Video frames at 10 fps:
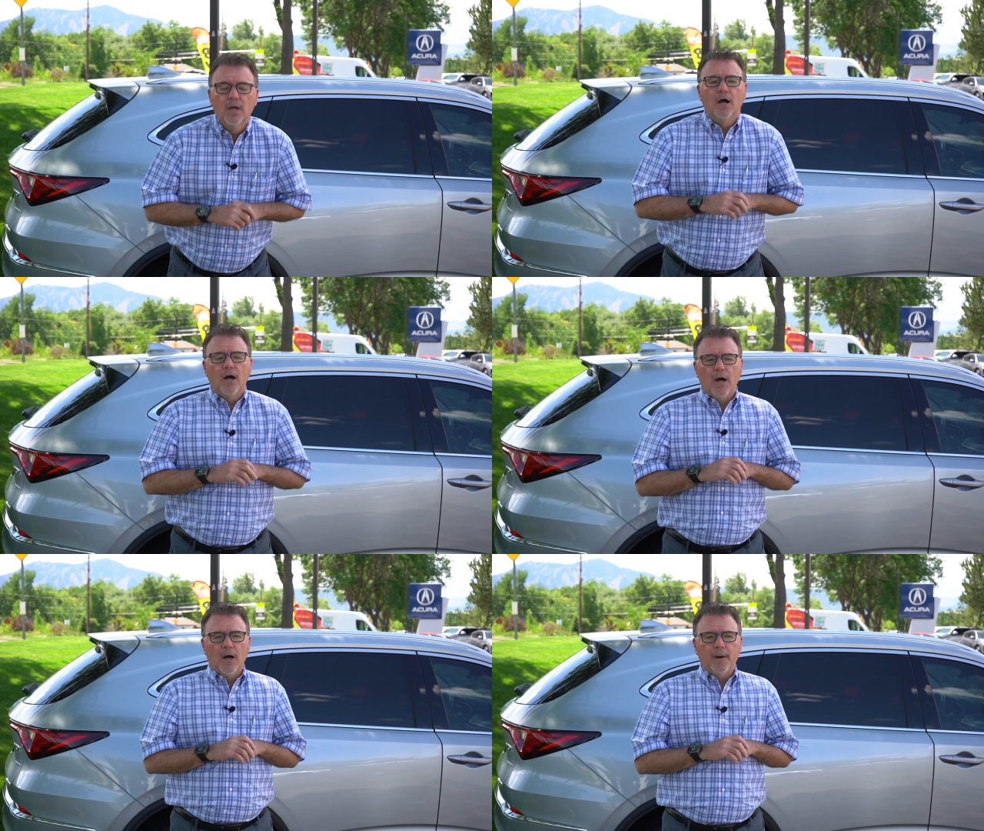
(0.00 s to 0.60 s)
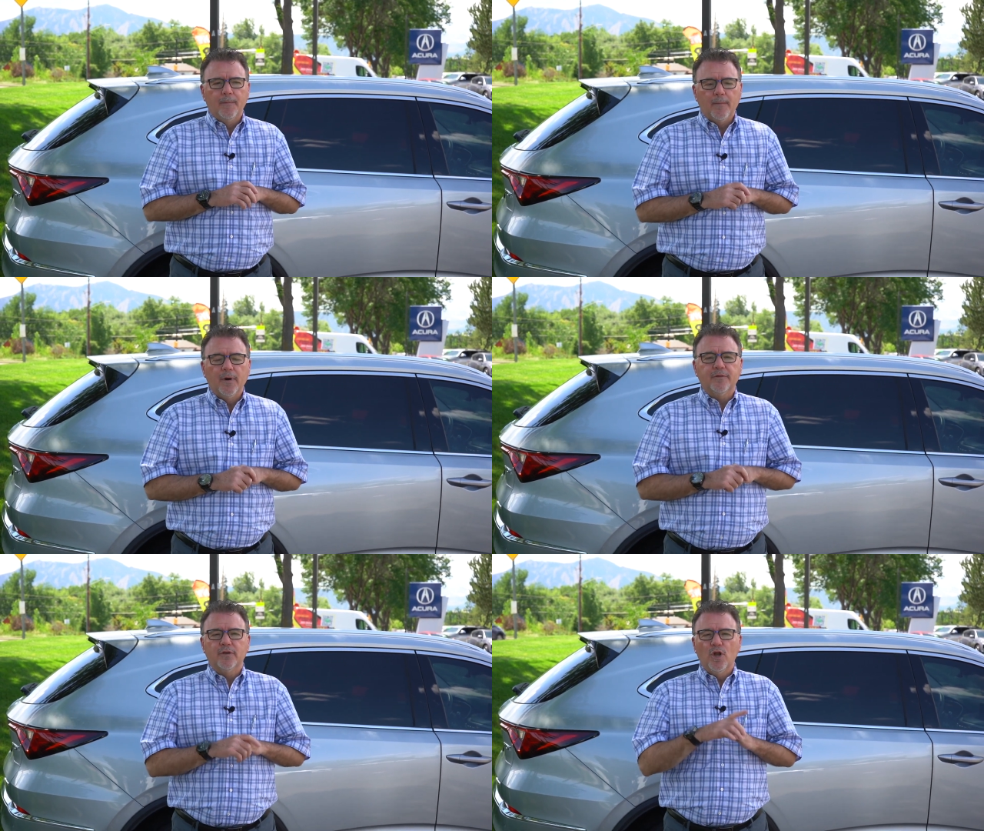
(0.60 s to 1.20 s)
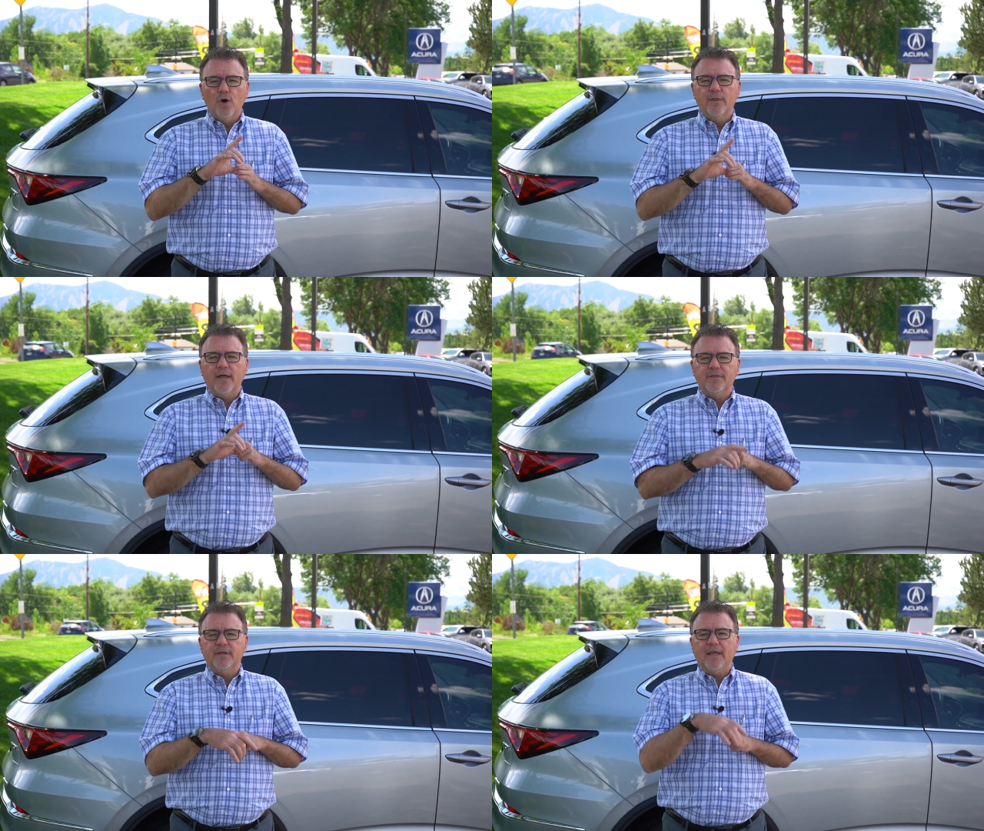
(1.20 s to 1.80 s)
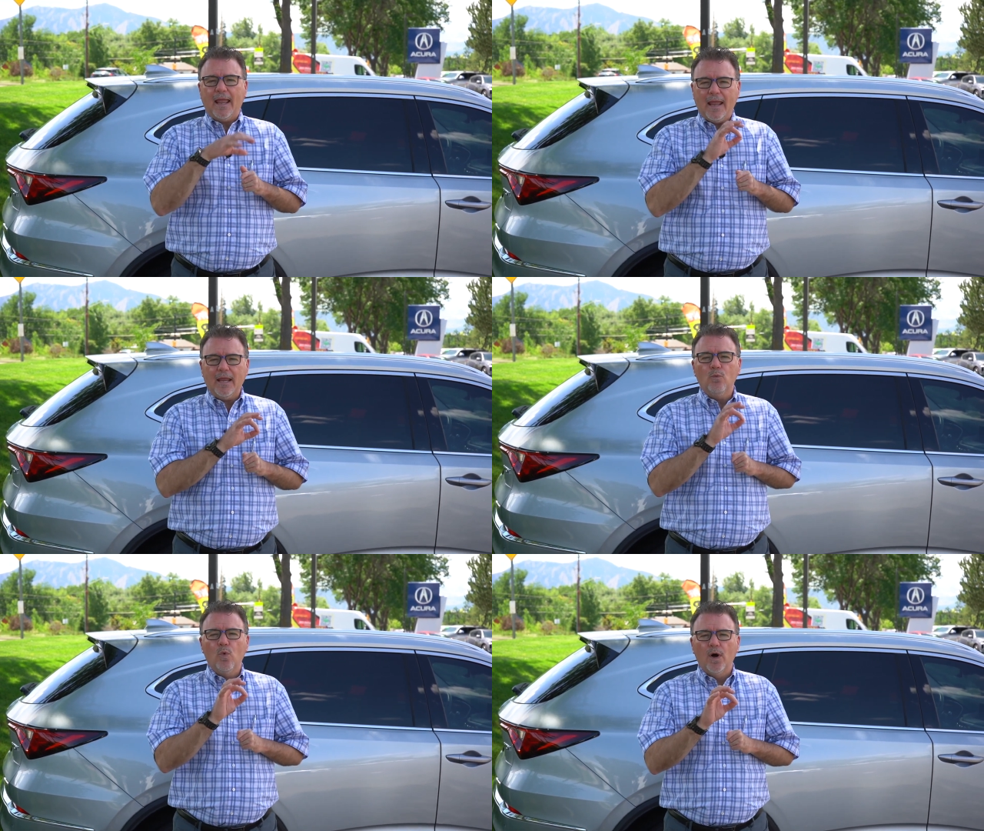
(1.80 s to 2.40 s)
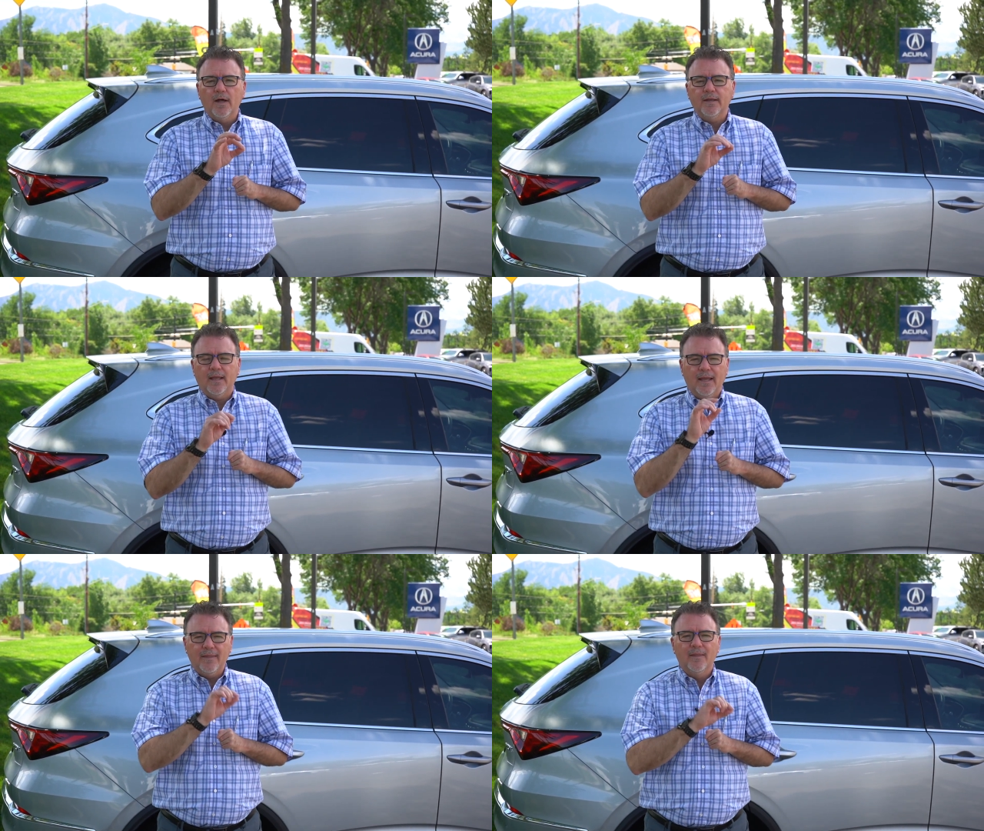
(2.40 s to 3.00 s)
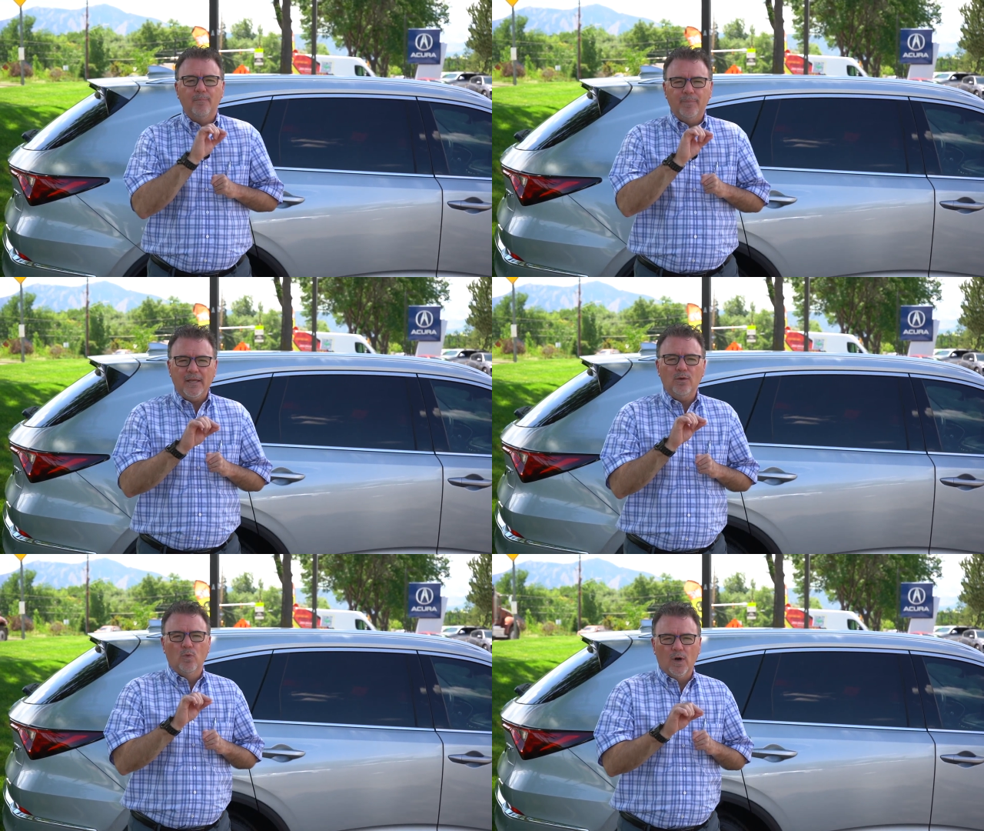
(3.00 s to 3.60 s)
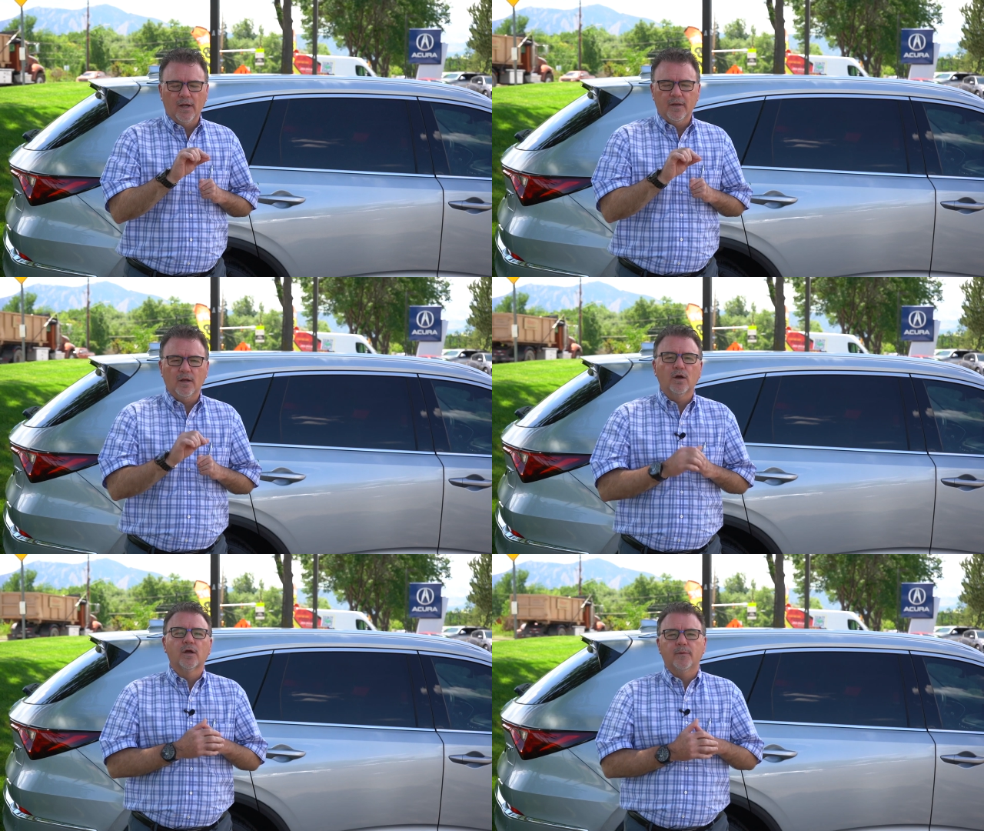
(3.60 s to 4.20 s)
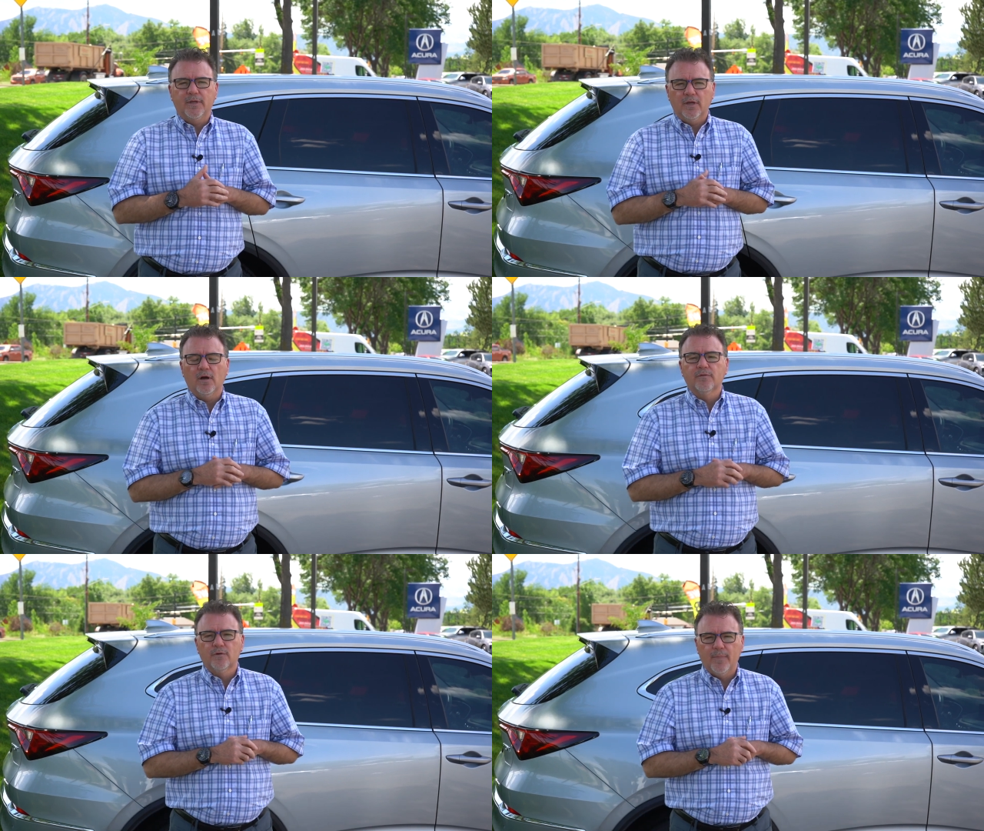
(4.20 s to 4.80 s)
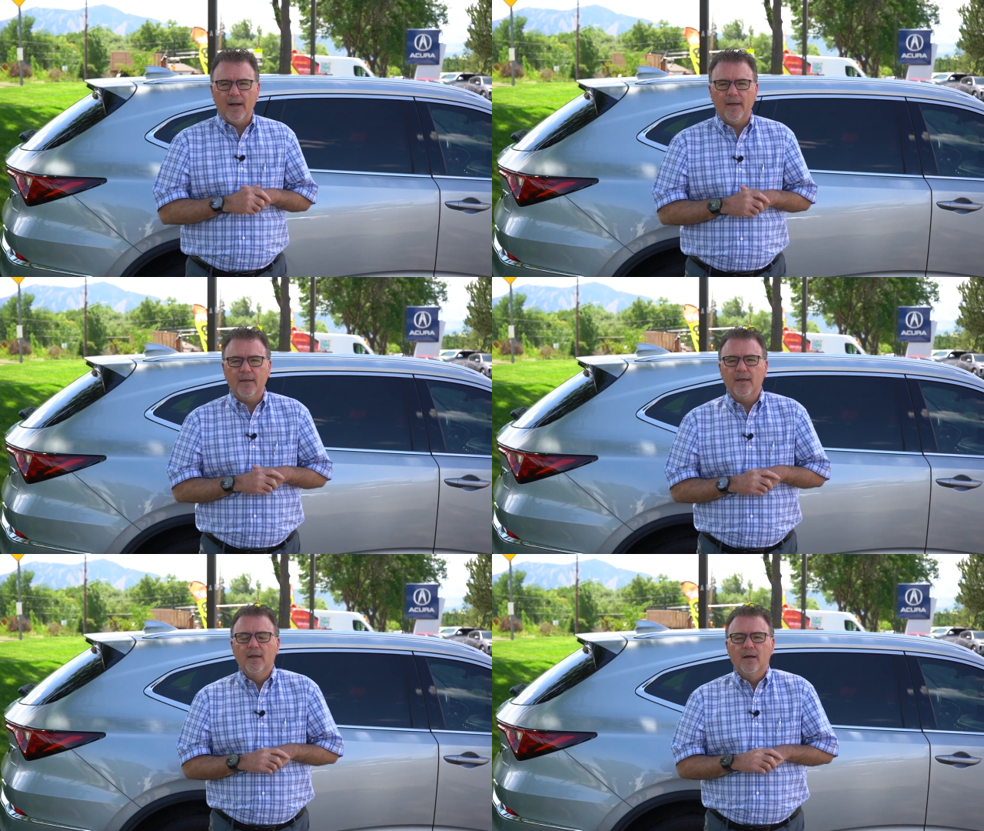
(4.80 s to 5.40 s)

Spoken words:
But know that the A1 and the B1 are going to be covered by